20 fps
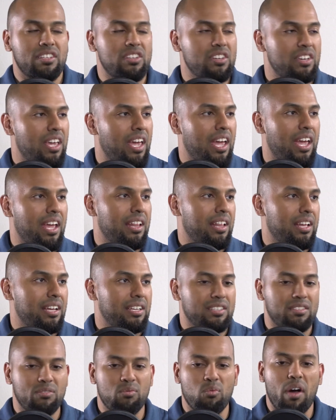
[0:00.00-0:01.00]
You can't,
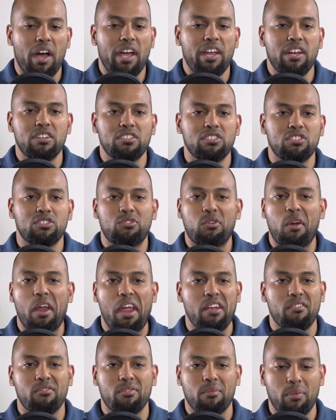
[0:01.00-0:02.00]
like, why you're
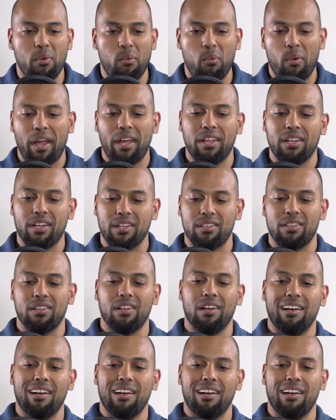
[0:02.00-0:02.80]
straying from the way that